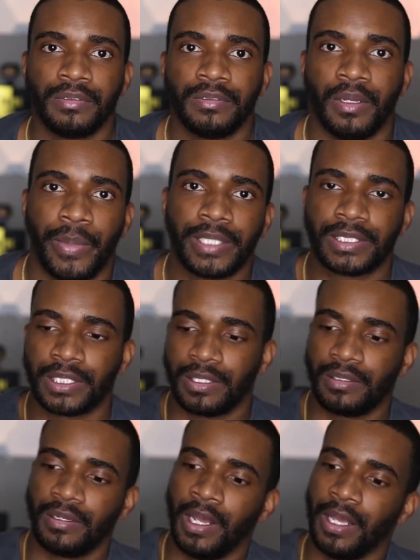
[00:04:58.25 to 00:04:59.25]
You're
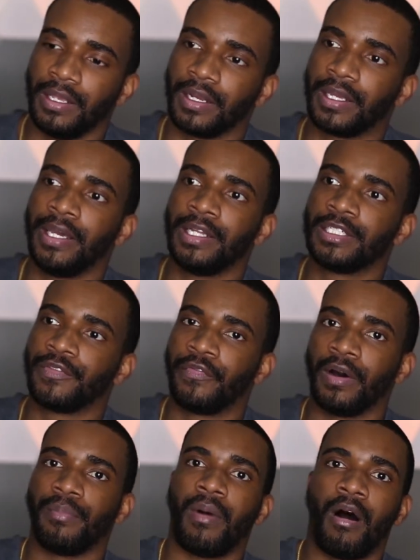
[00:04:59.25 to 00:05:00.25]
missing your kid's
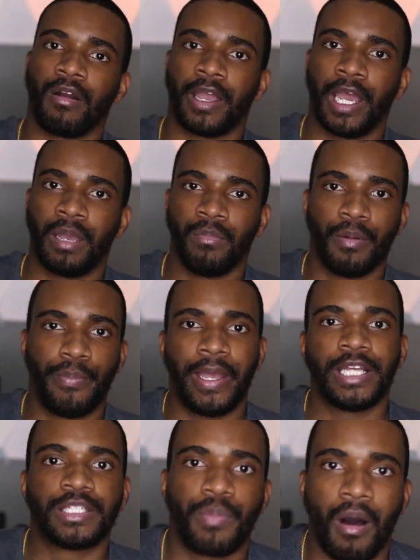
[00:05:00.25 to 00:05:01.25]
football game or
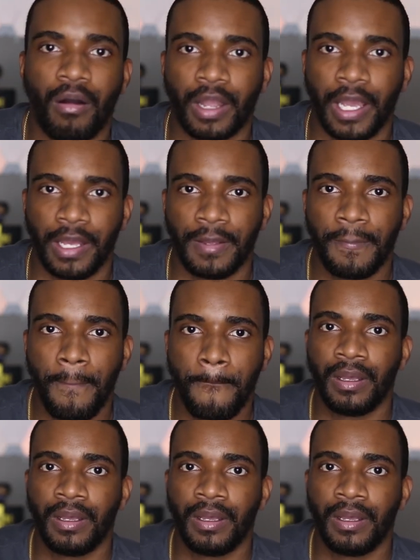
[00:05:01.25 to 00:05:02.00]
baseball game.